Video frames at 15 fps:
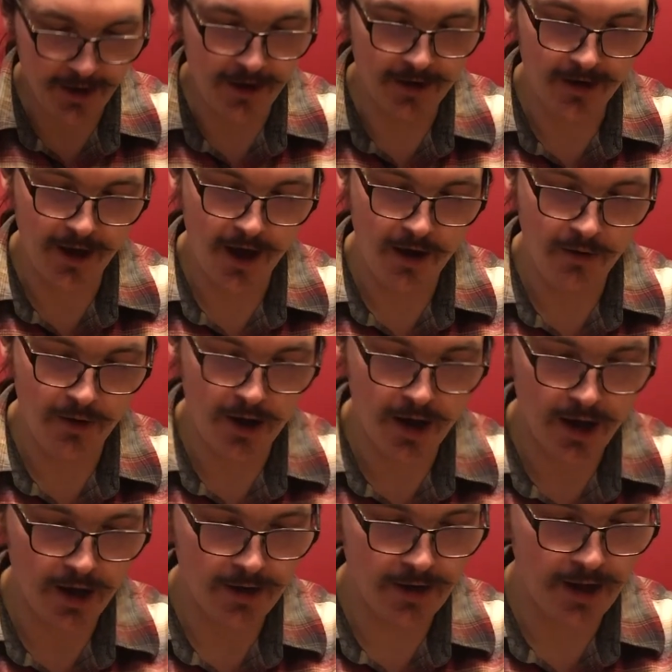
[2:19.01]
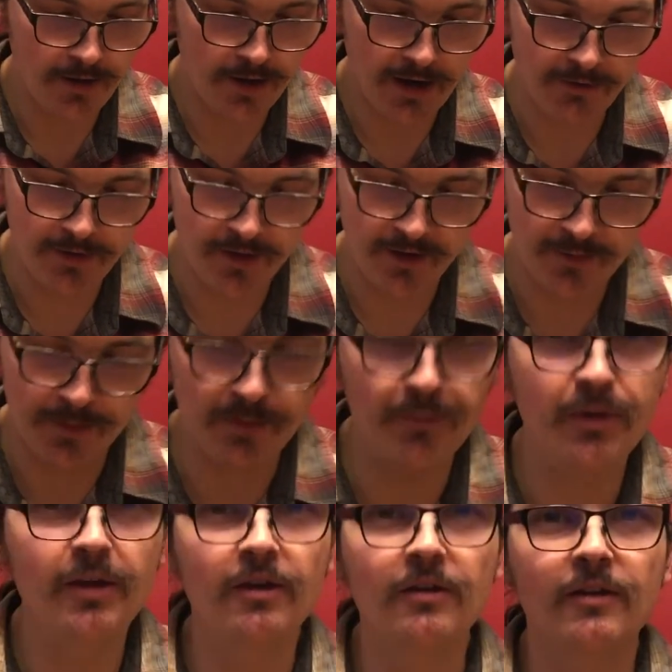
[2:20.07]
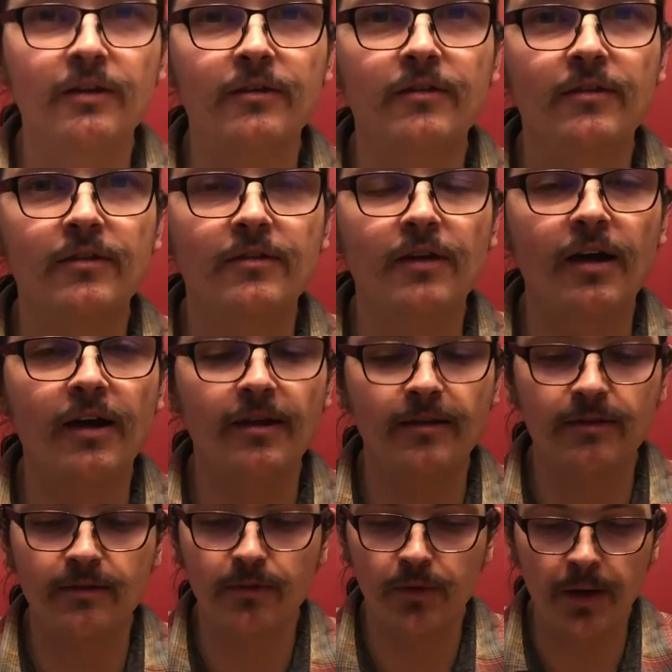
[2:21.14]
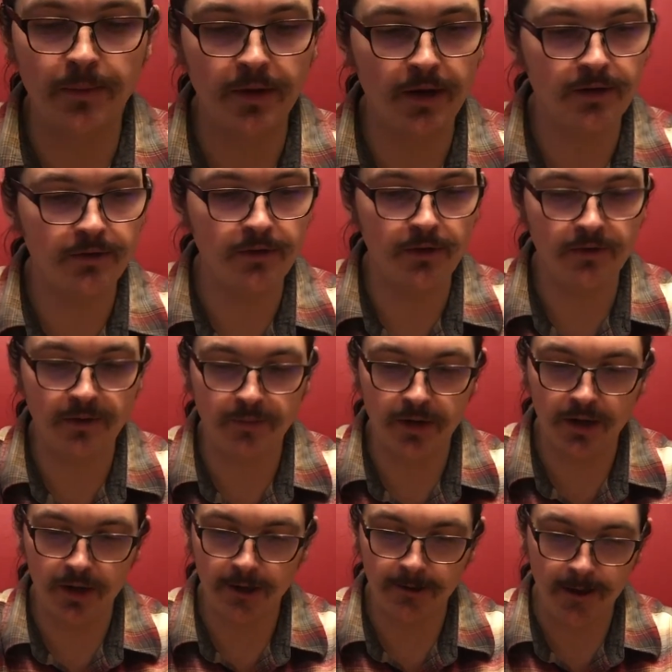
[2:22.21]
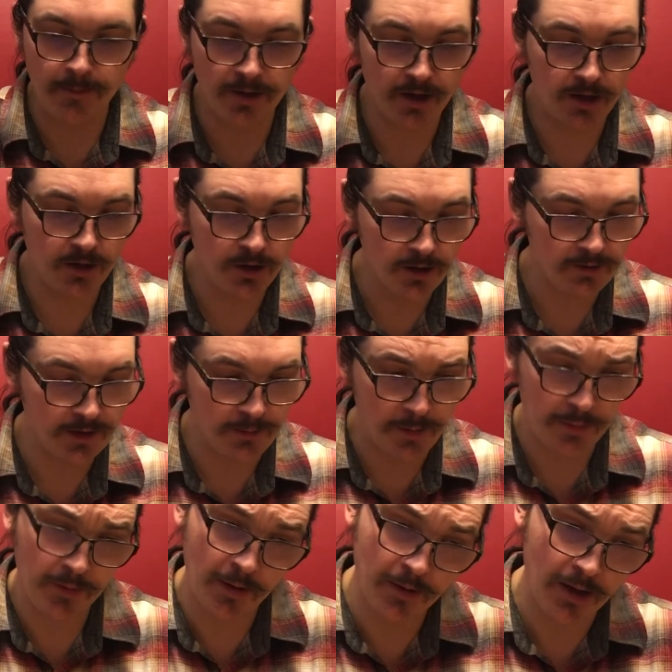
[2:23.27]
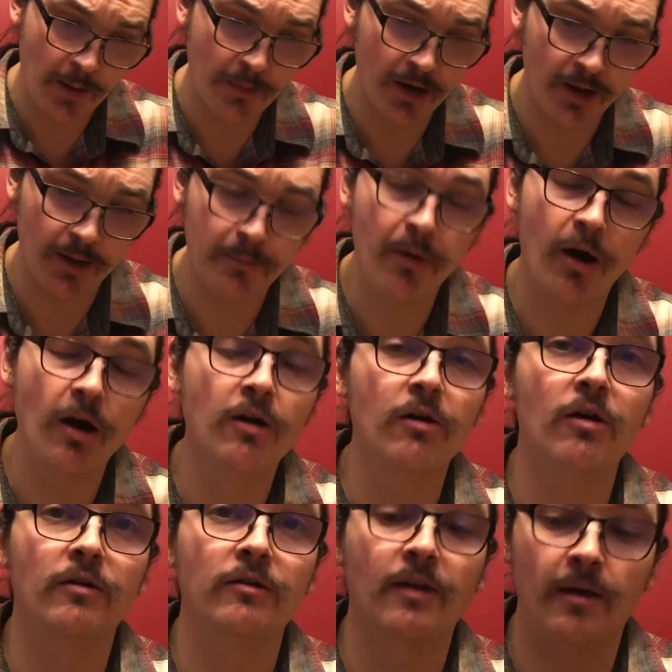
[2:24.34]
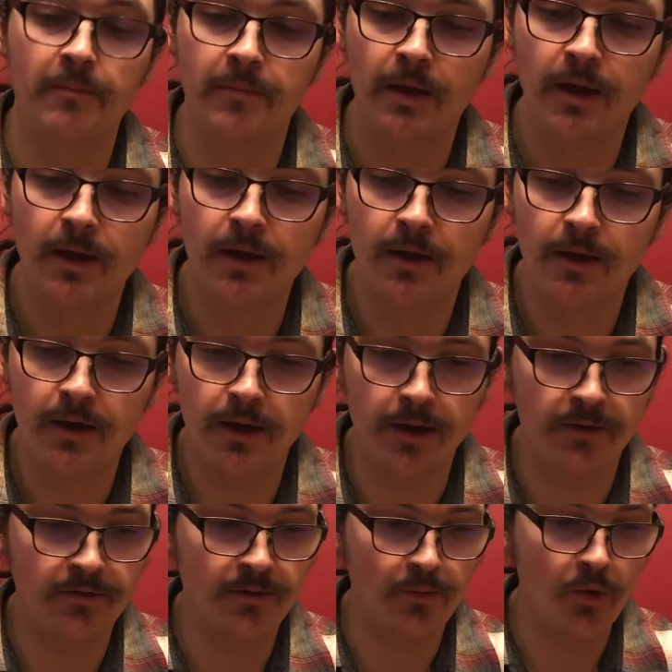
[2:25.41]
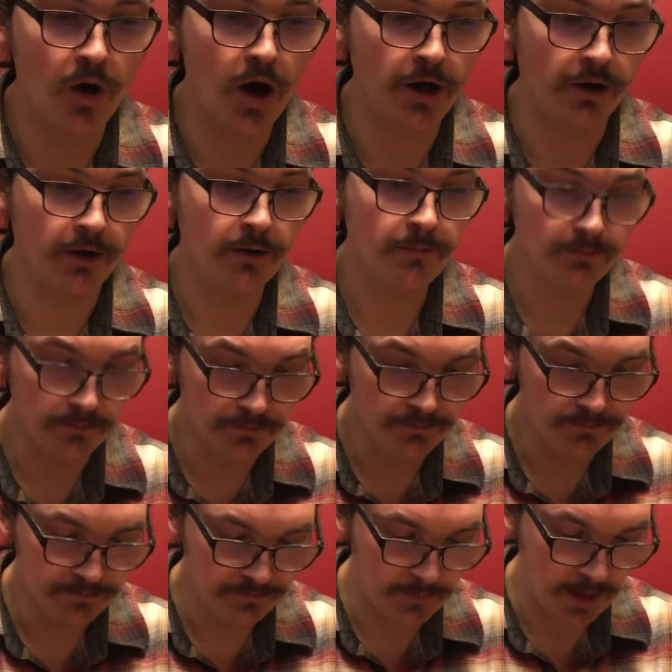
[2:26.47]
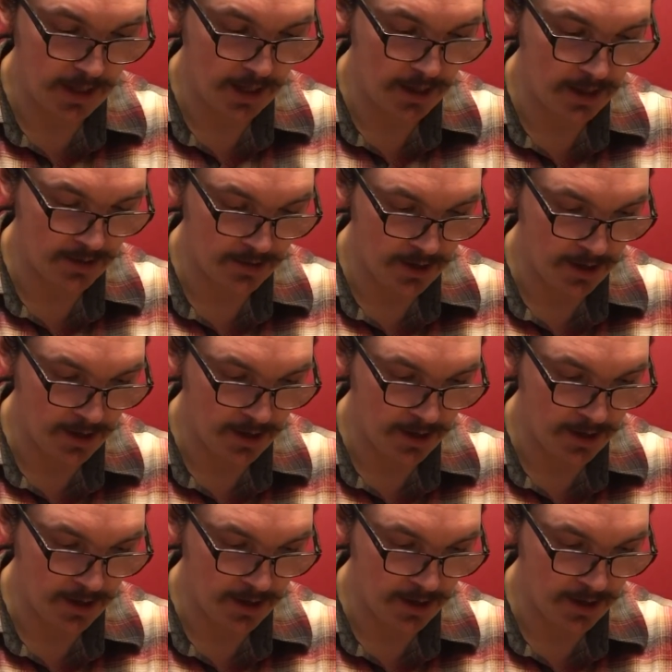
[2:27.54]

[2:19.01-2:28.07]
and now that everything's been peeled and diced, what I'm gonna do is I'm gonna cook them. I'm gonna like par cook them in some water, and